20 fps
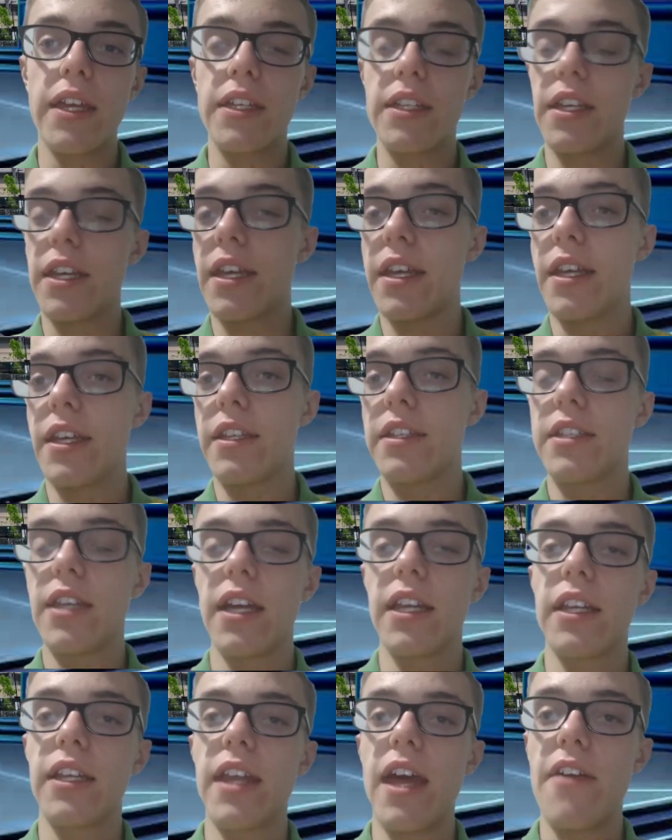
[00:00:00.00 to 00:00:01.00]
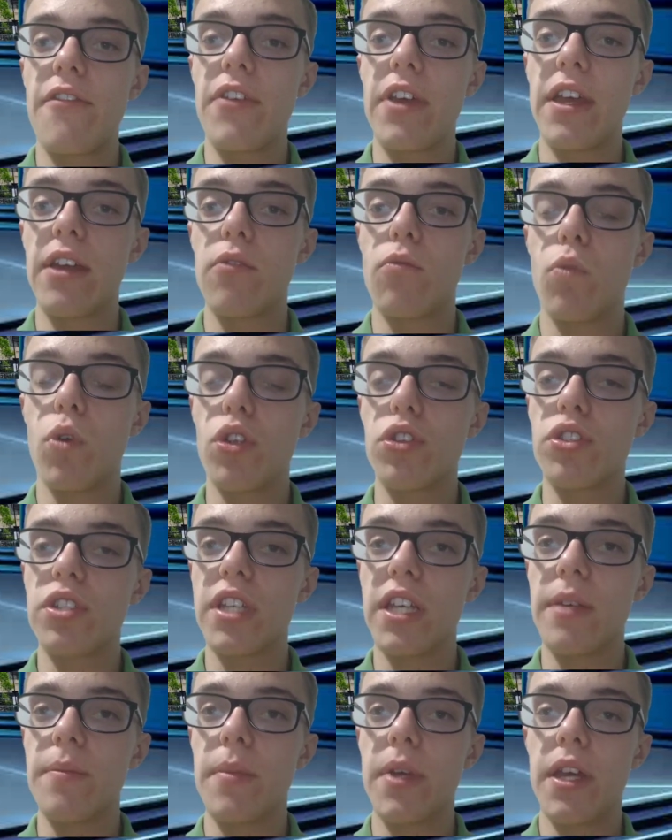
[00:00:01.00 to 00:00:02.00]
uh, uh, Italian FA want
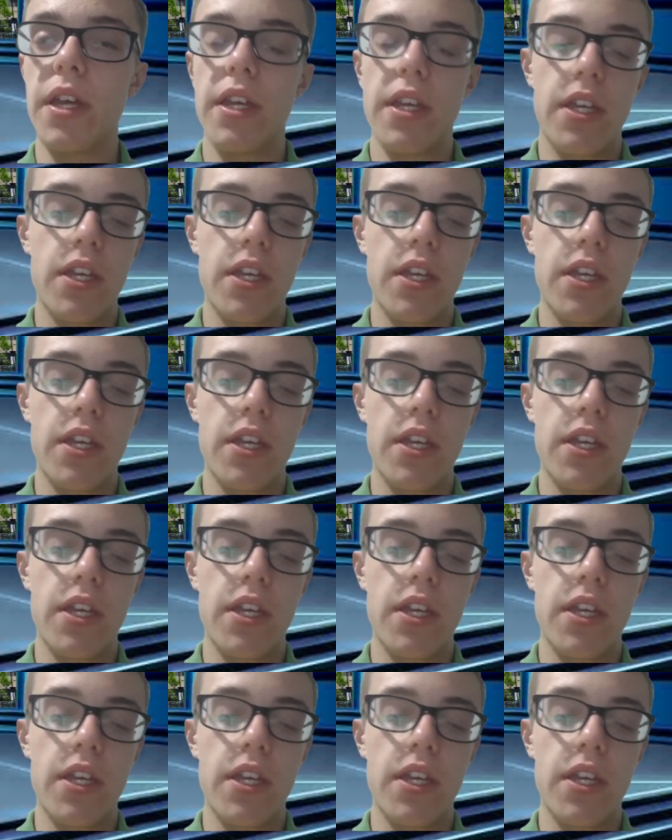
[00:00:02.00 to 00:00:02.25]
him